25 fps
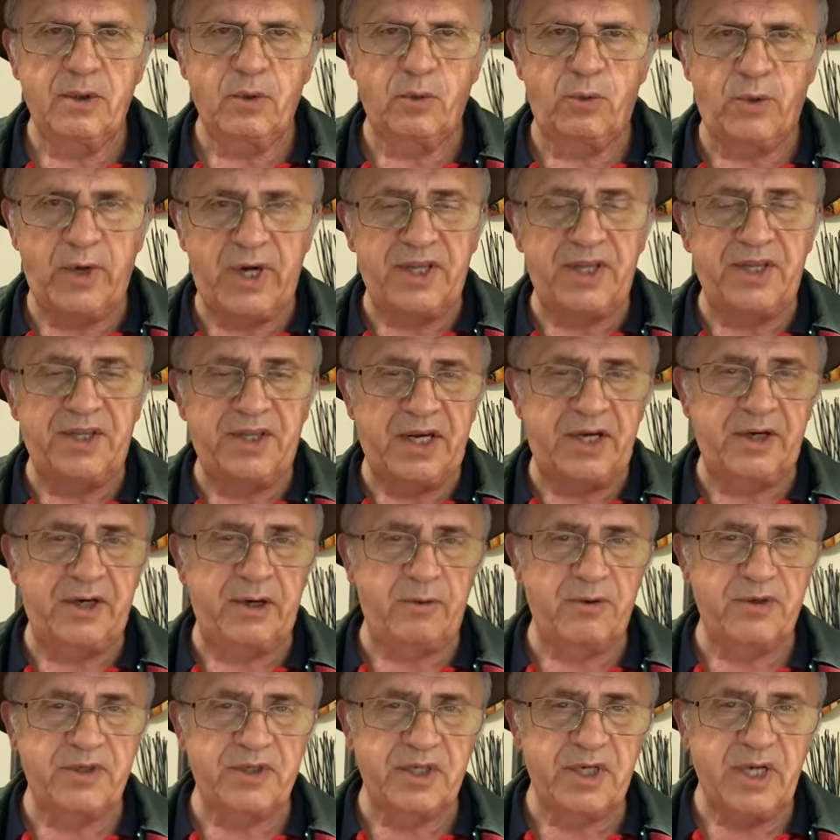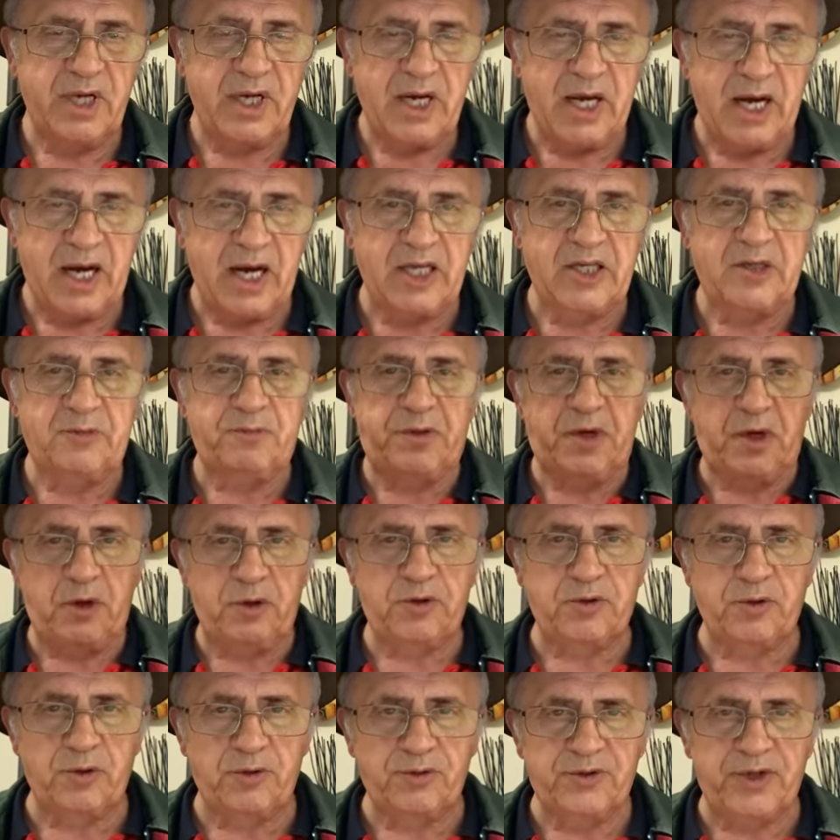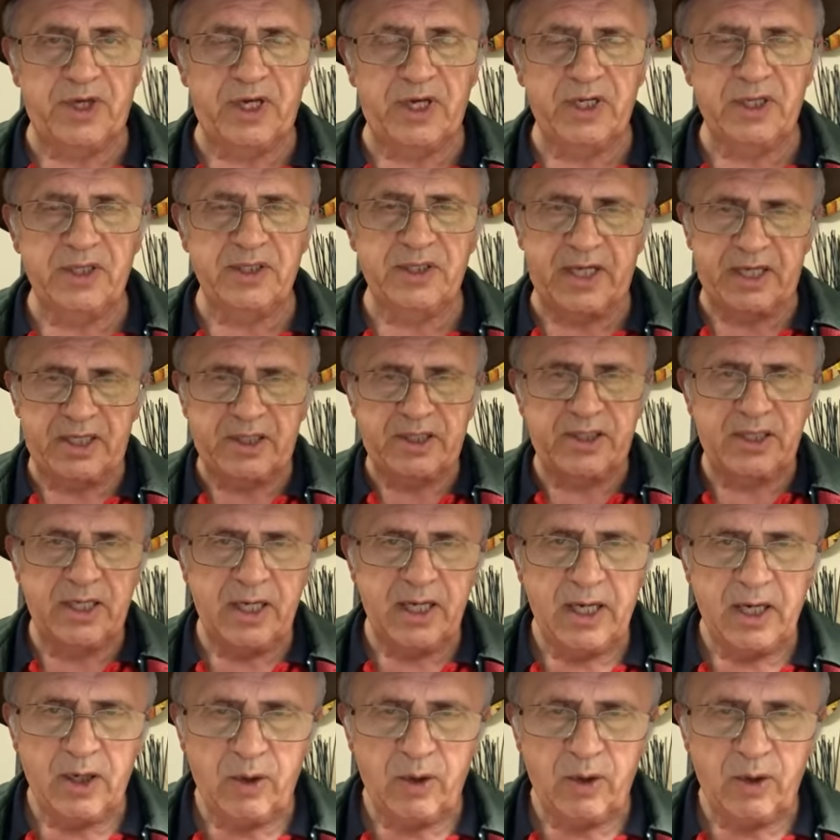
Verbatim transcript: Whether then there is a spiritual thing, that's,